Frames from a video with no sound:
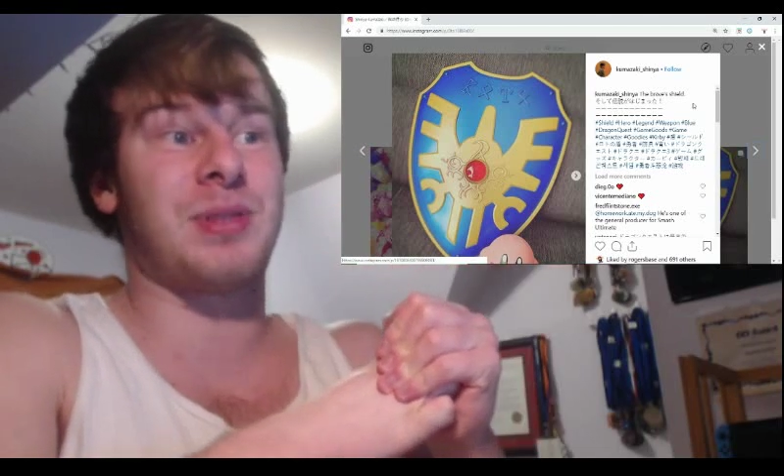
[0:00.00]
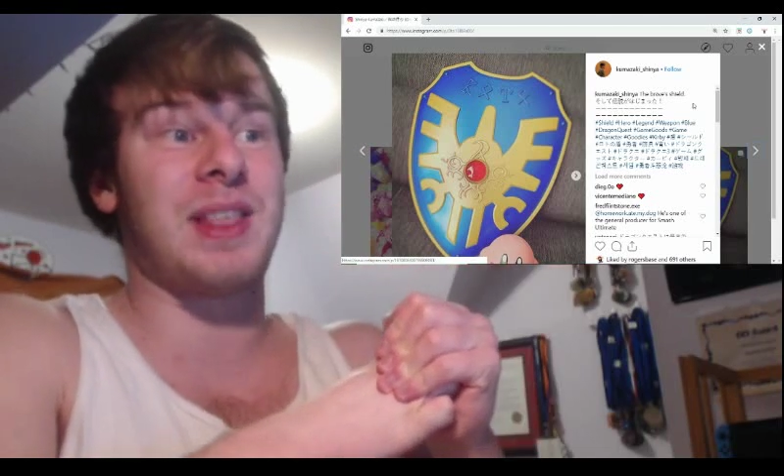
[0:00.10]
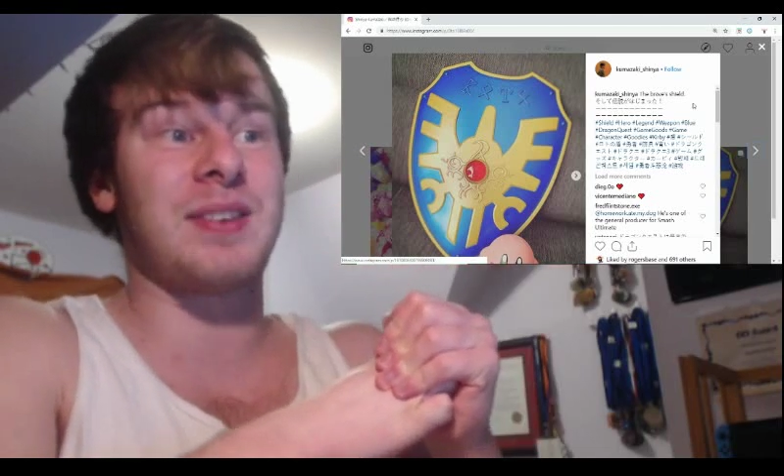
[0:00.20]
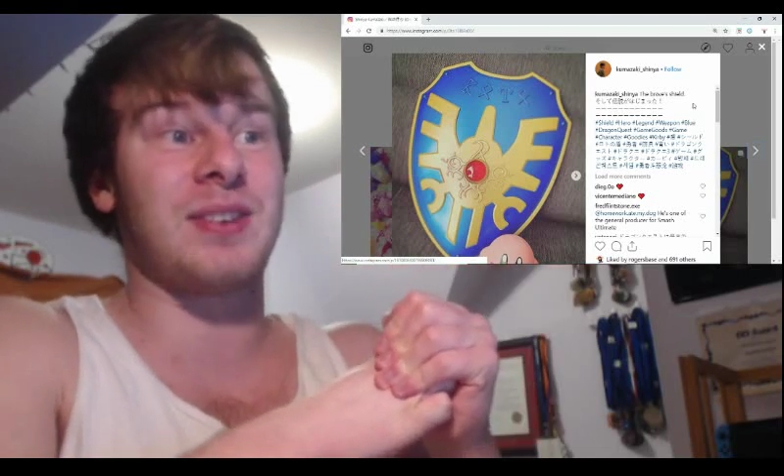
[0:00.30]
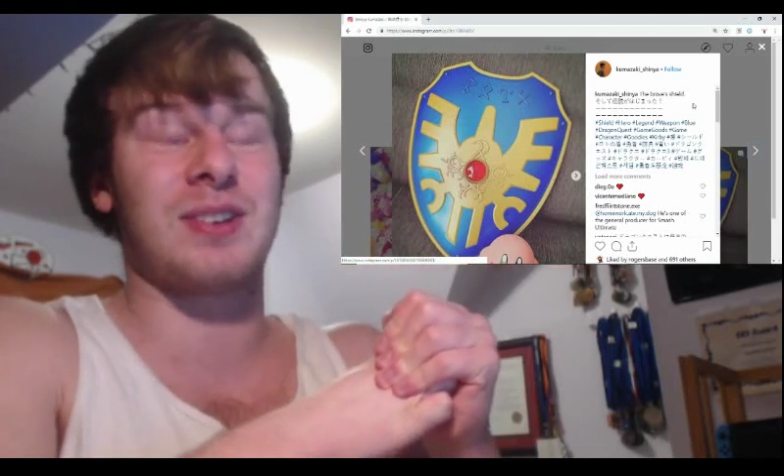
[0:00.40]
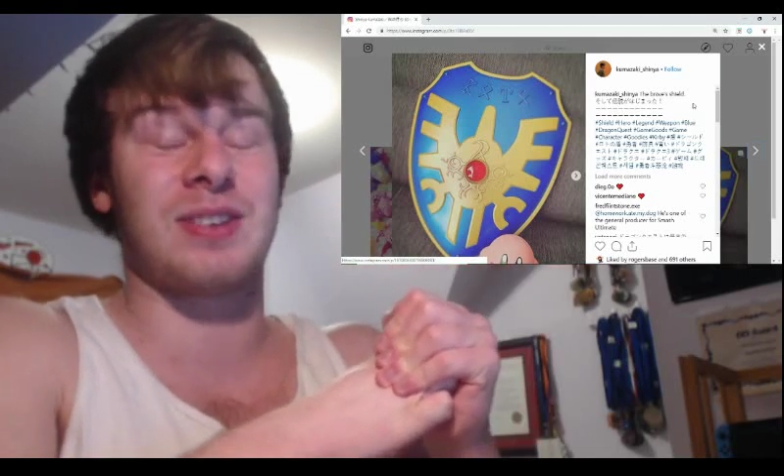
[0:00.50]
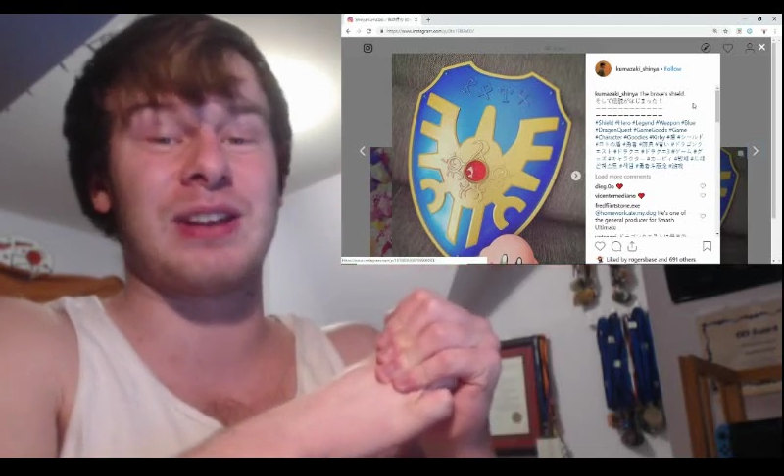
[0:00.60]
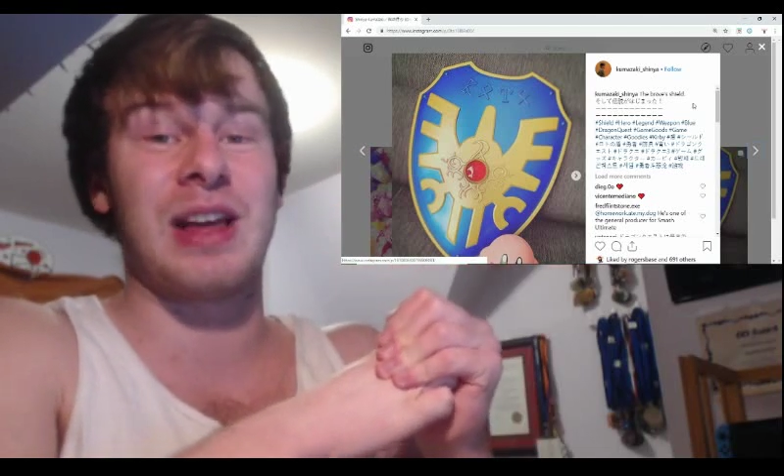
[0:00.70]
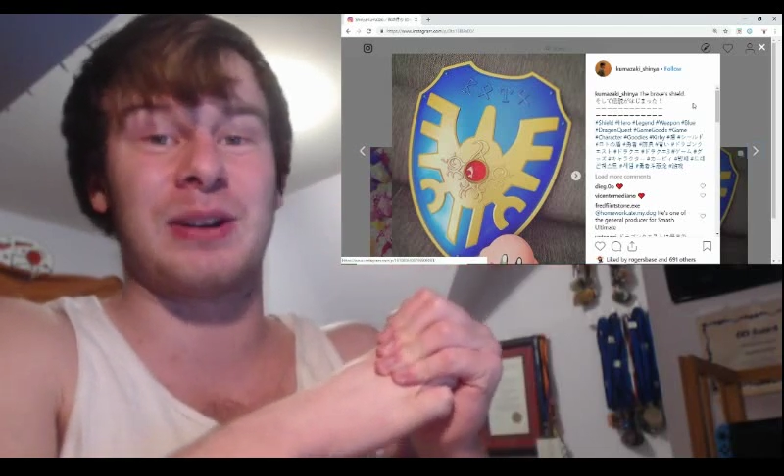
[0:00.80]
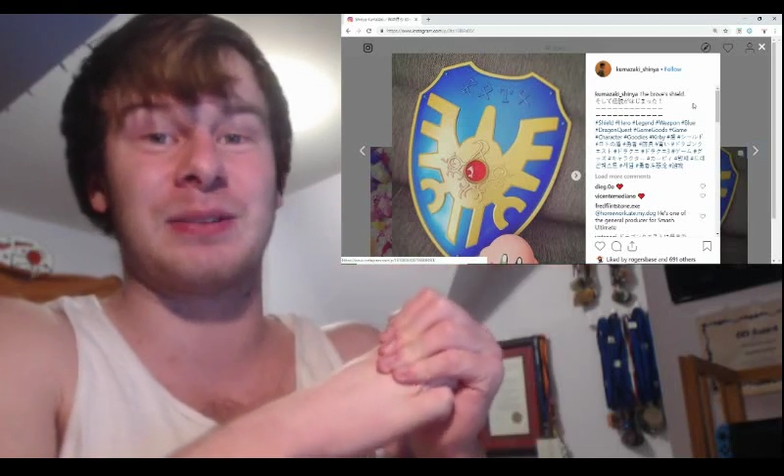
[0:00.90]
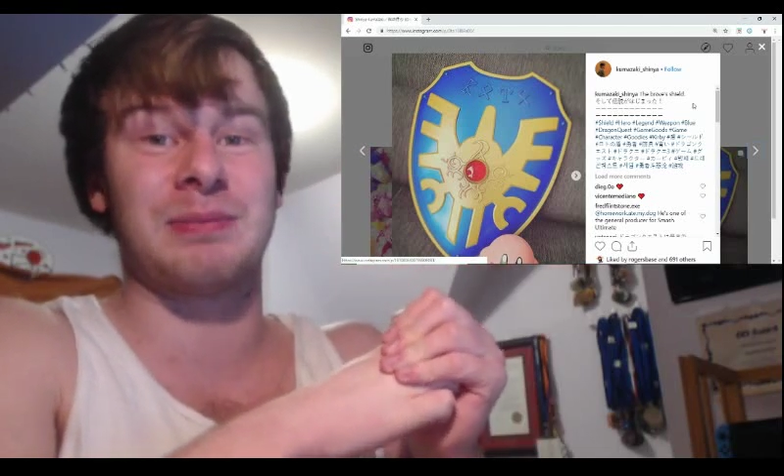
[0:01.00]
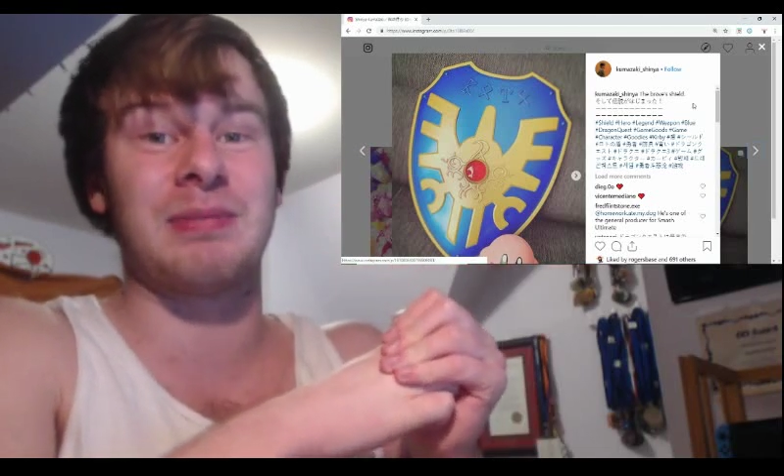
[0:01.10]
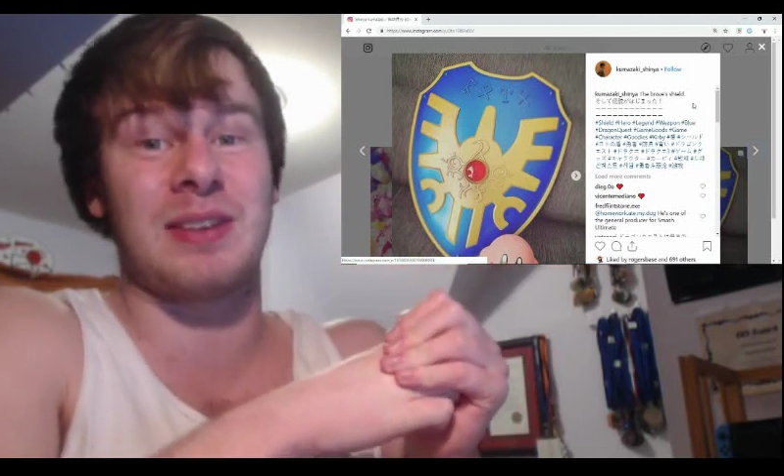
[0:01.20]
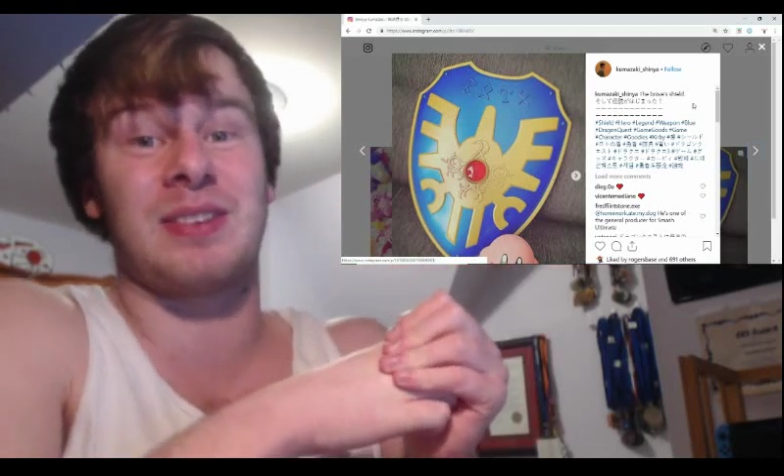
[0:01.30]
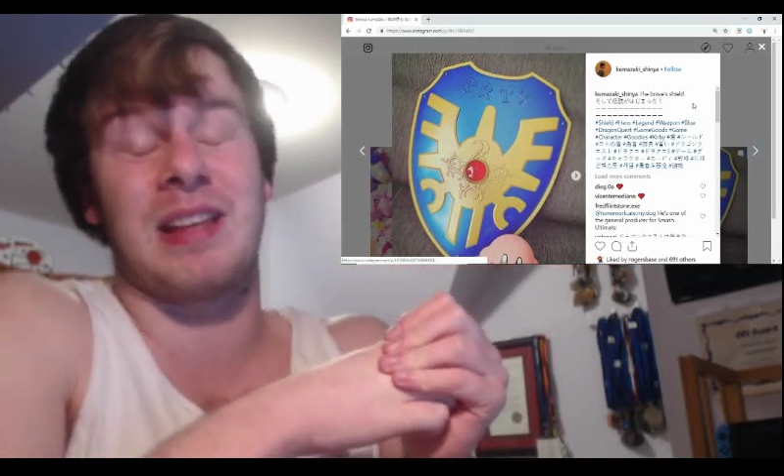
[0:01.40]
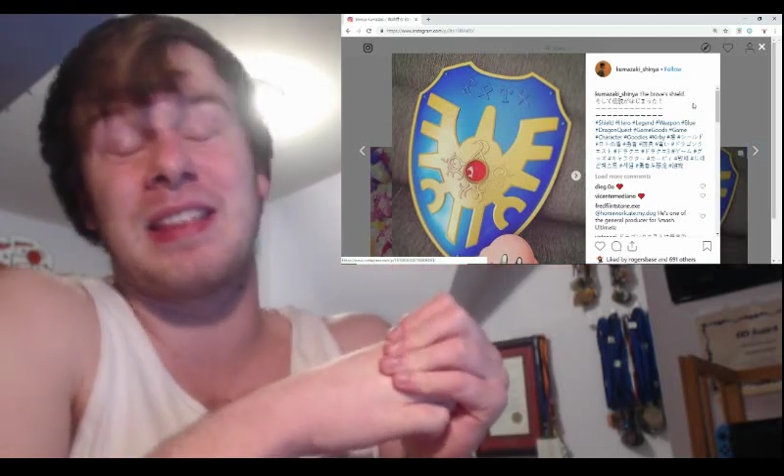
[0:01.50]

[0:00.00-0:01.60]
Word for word: this is just another this is a